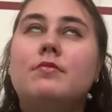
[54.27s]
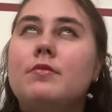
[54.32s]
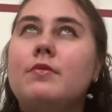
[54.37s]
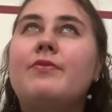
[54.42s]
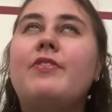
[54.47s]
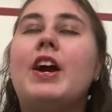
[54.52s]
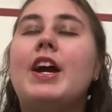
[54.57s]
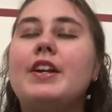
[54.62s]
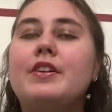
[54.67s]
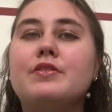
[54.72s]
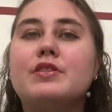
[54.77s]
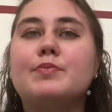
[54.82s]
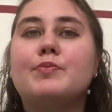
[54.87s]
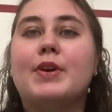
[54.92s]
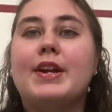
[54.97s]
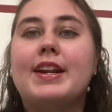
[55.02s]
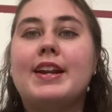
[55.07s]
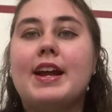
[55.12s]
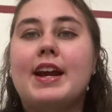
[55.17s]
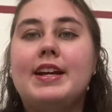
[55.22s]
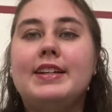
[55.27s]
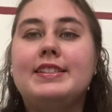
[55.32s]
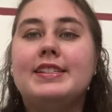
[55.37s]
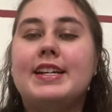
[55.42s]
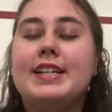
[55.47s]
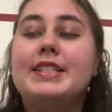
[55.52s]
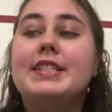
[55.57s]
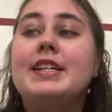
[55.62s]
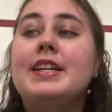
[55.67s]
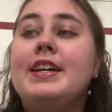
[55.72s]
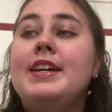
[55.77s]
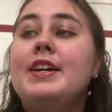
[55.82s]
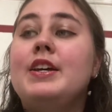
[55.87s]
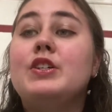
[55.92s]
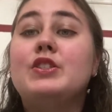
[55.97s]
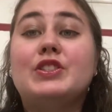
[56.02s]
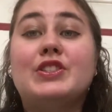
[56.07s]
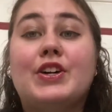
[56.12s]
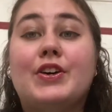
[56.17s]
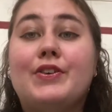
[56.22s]
final sprint I did
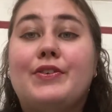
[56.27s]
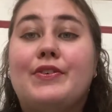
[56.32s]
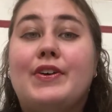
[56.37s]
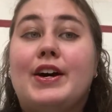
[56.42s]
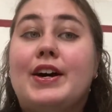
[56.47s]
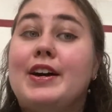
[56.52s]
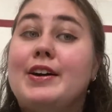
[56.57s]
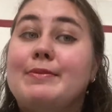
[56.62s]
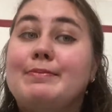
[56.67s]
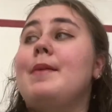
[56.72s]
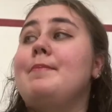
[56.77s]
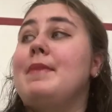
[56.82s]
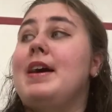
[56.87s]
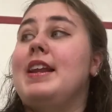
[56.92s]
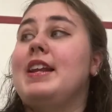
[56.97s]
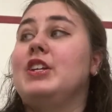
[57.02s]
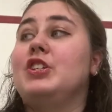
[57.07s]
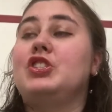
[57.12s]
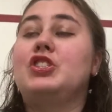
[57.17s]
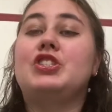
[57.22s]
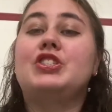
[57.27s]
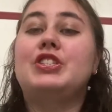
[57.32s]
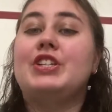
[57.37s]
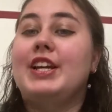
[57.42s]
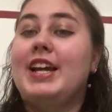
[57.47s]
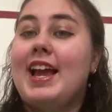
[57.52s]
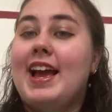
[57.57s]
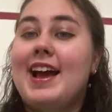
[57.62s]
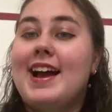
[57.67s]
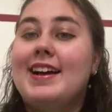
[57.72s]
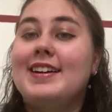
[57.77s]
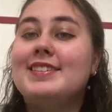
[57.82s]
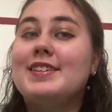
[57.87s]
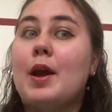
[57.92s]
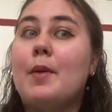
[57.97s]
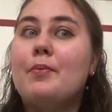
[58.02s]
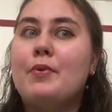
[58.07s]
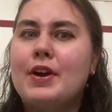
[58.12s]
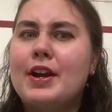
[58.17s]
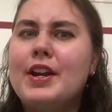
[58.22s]
so far, I managed to get
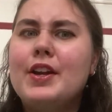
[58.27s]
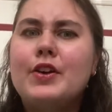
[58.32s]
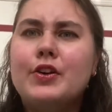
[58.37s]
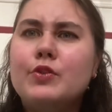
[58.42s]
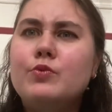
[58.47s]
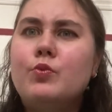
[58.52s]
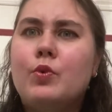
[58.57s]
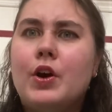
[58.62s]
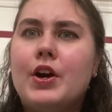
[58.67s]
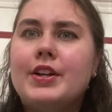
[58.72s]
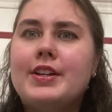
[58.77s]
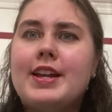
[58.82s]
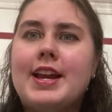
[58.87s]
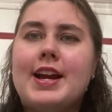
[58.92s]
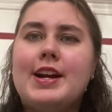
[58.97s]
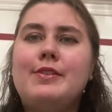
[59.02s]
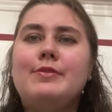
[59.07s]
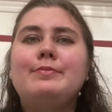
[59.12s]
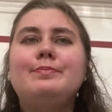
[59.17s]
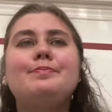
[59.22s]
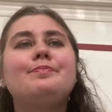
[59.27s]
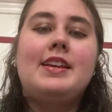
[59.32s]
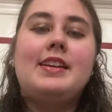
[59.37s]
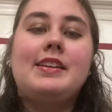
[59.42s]
a pretty good word count.